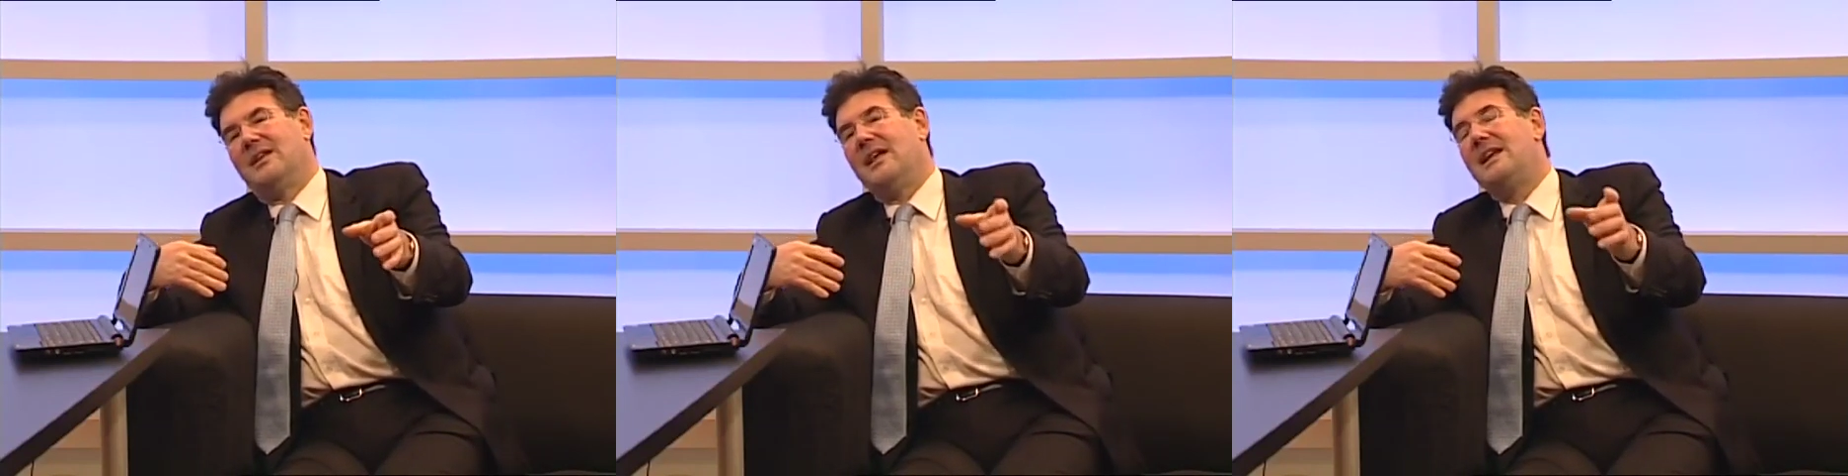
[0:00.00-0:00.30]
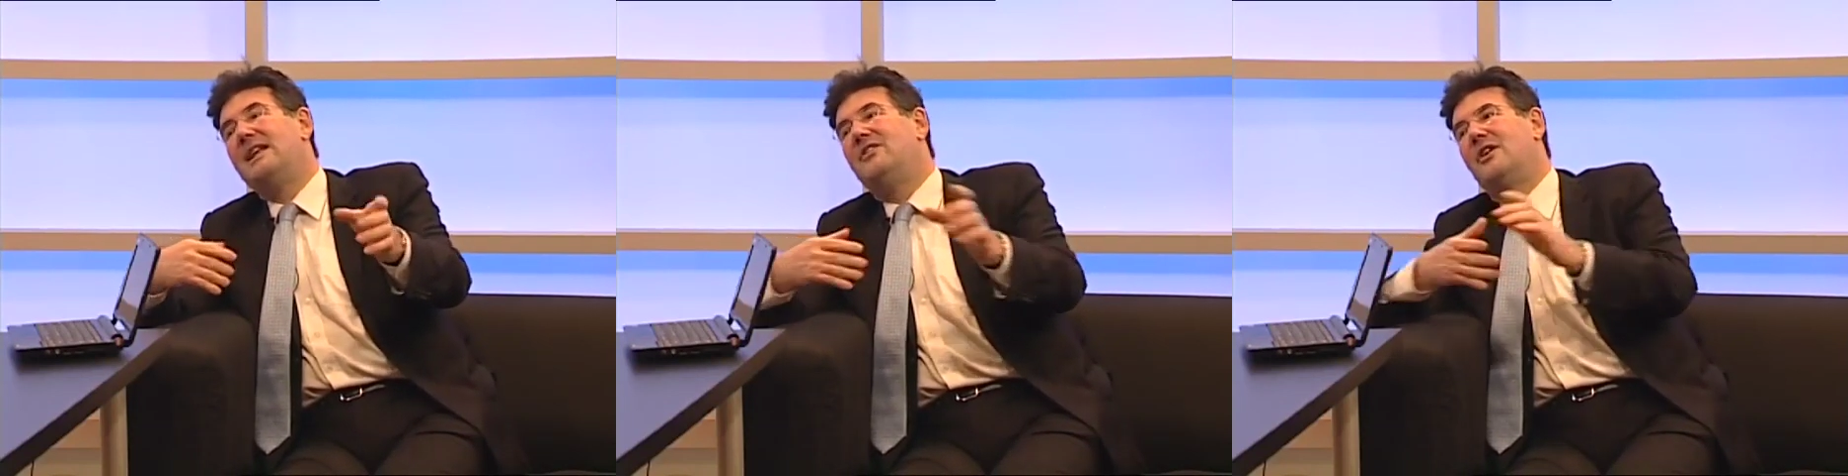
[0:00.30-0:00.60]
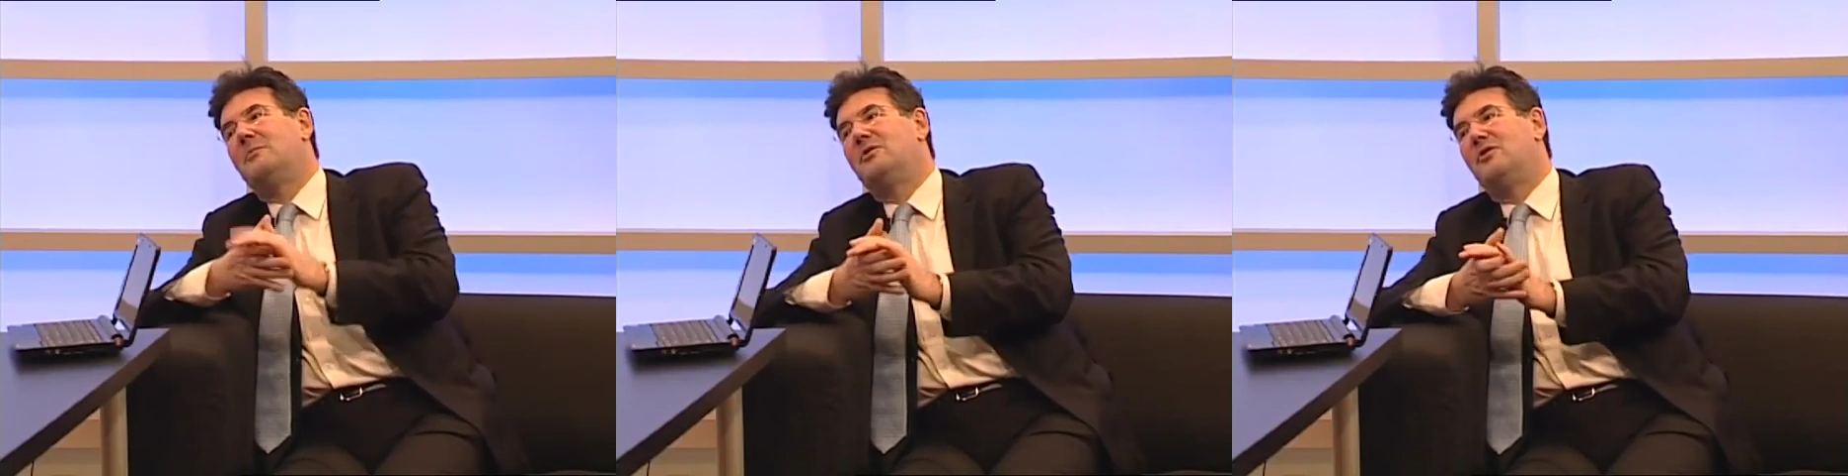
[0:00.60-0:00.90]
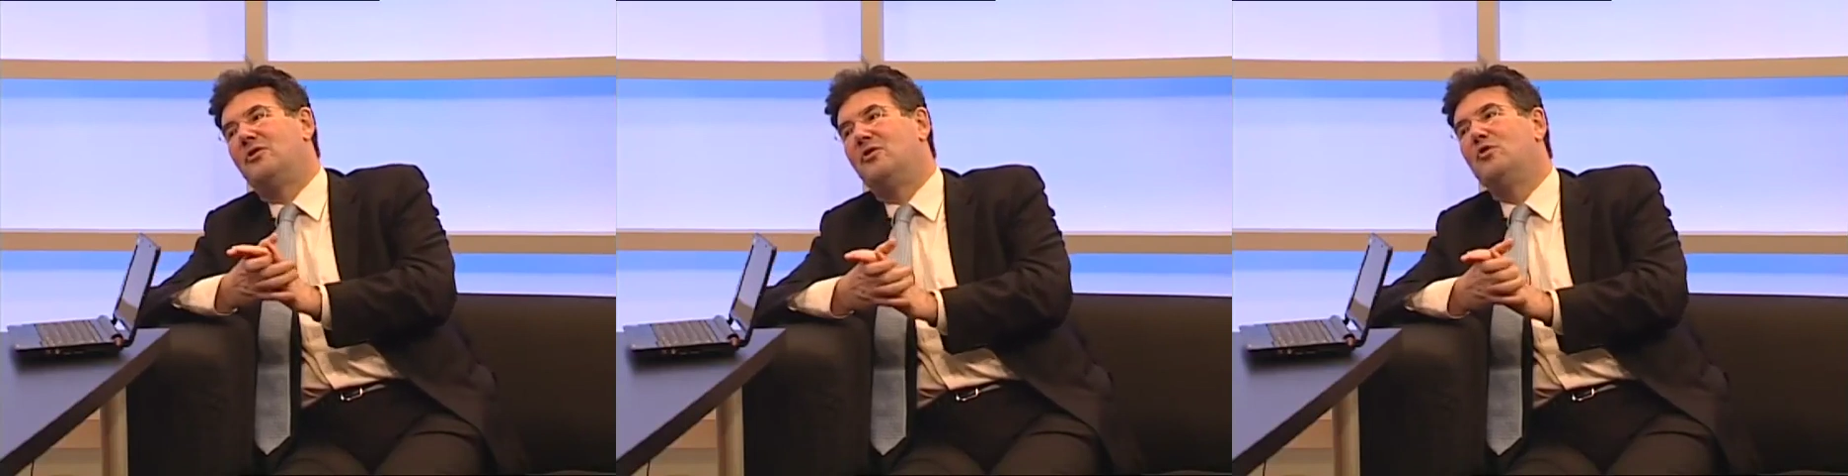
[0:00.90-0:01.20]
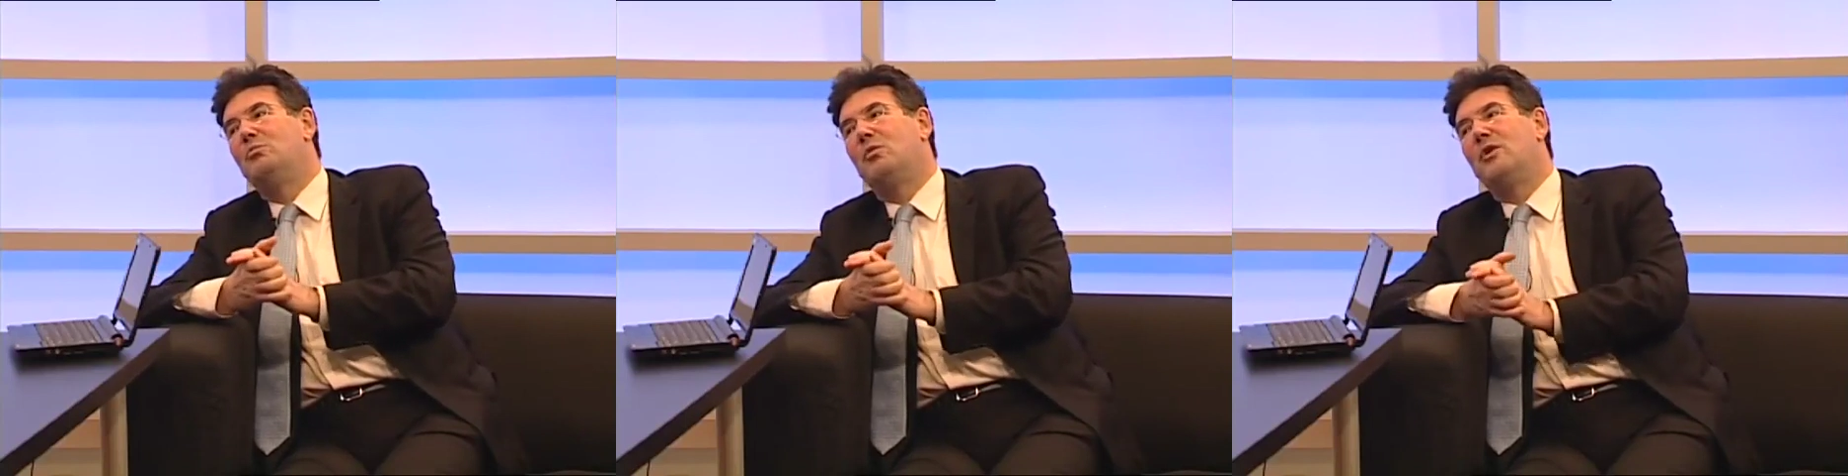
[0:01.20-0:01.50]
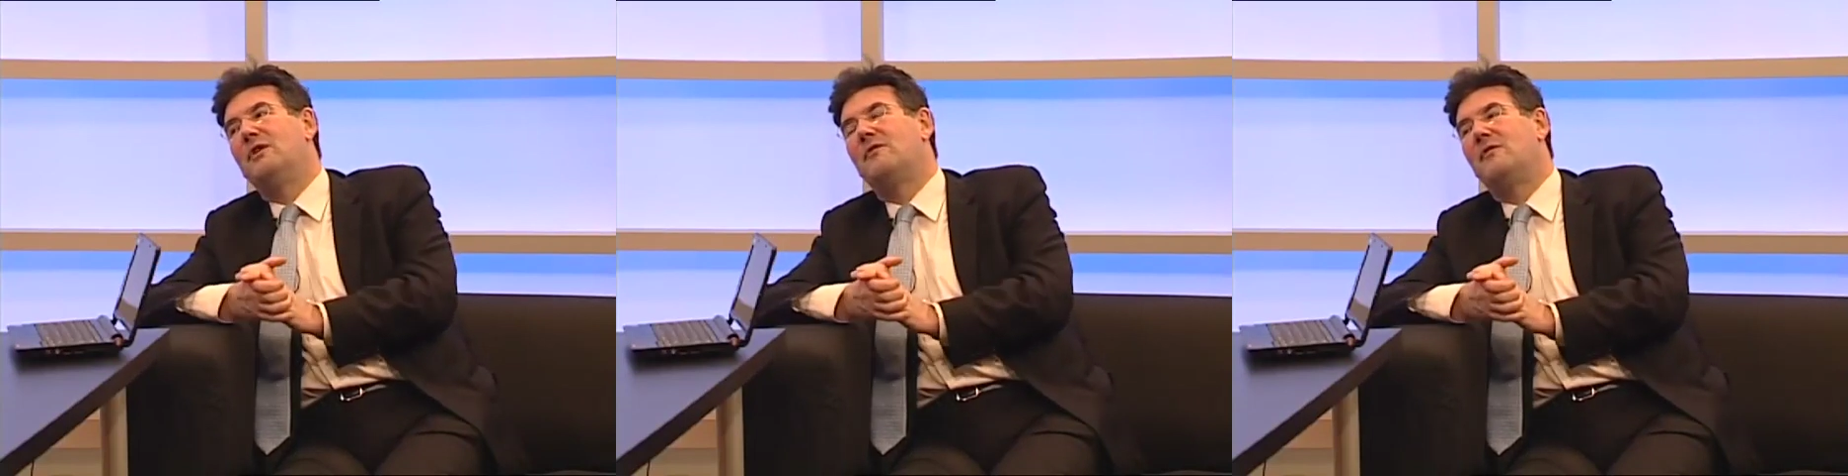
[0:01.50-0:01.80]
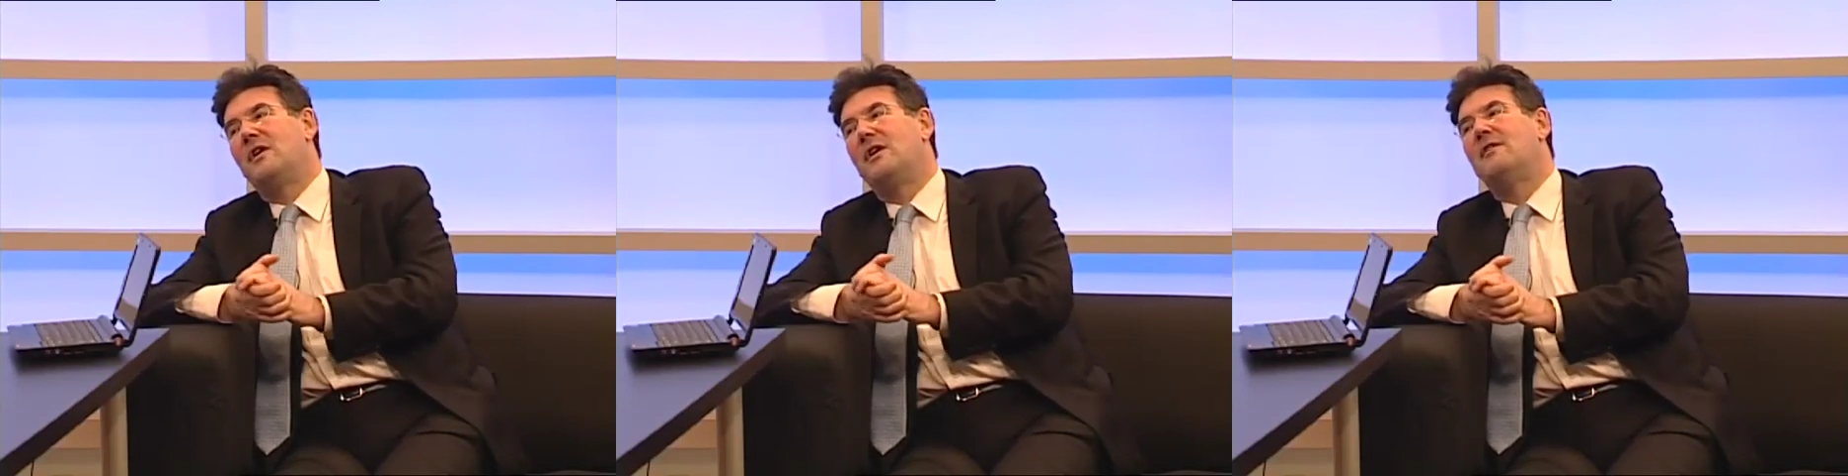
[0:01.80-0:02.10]
That adds up to
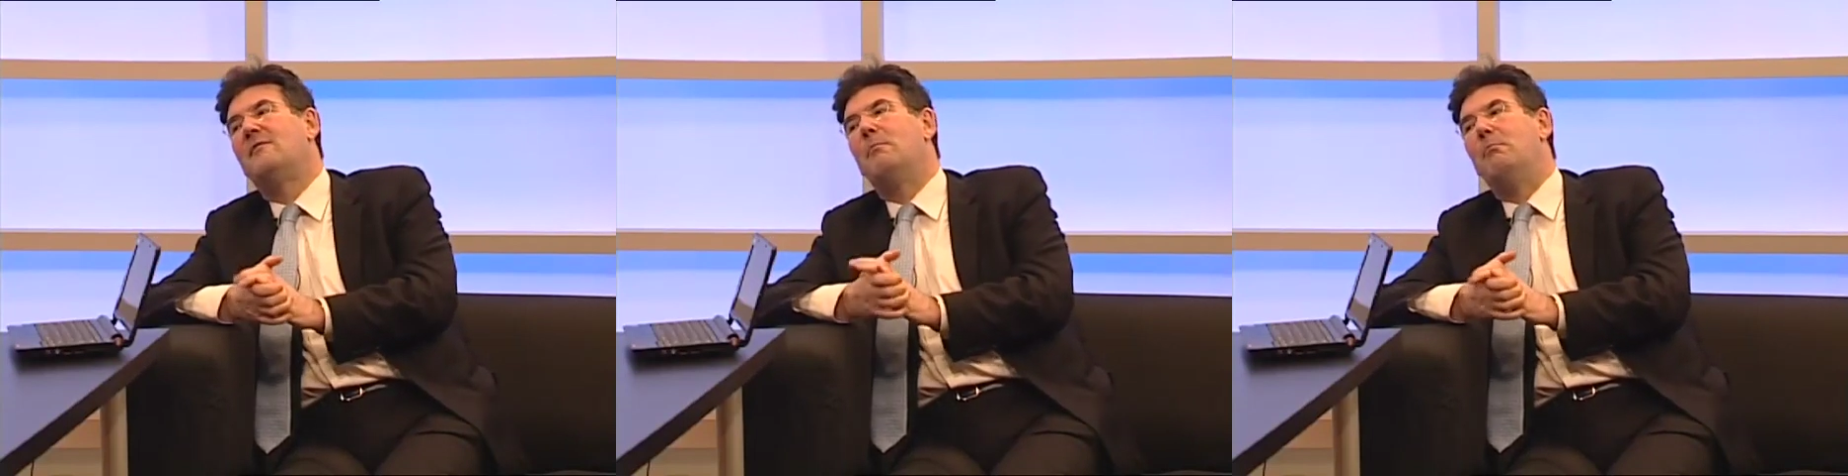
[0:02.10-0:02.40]
2.5